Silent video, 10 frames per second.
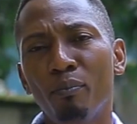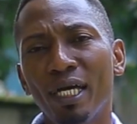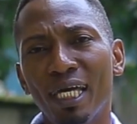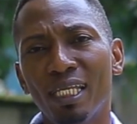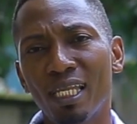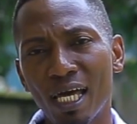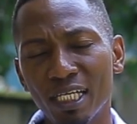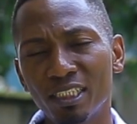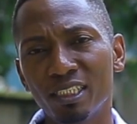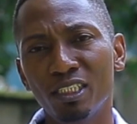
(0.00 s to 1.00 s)
by and
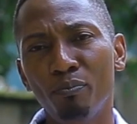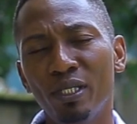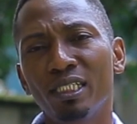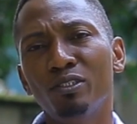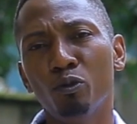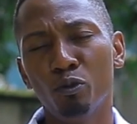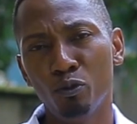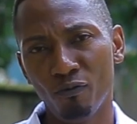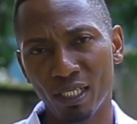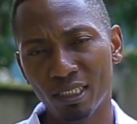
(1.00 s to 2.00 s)
large depends on
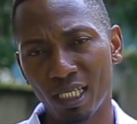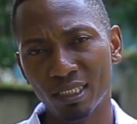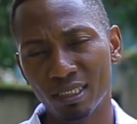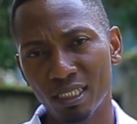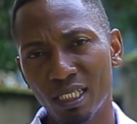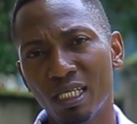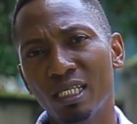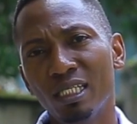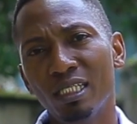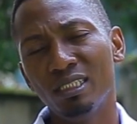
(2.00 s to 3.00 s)
two factors.
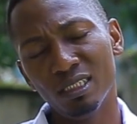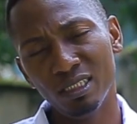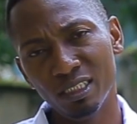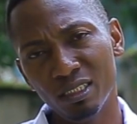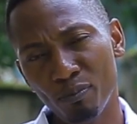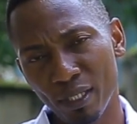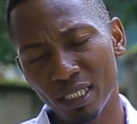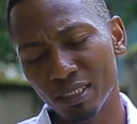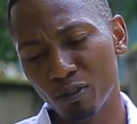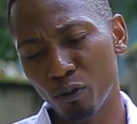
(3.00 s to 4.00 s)
It
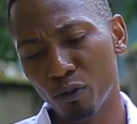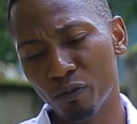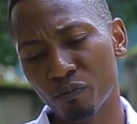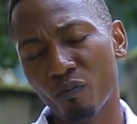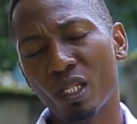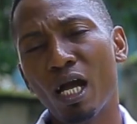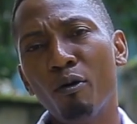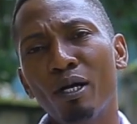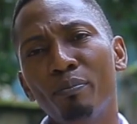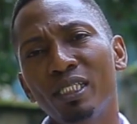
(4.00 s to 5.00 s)
depends on
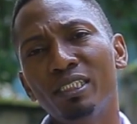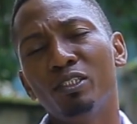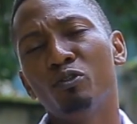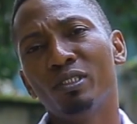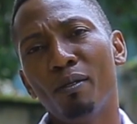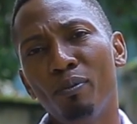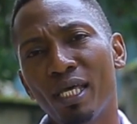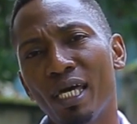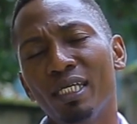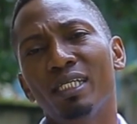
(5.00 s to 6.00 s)
our ability to
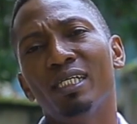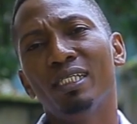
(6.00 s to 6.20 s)
supply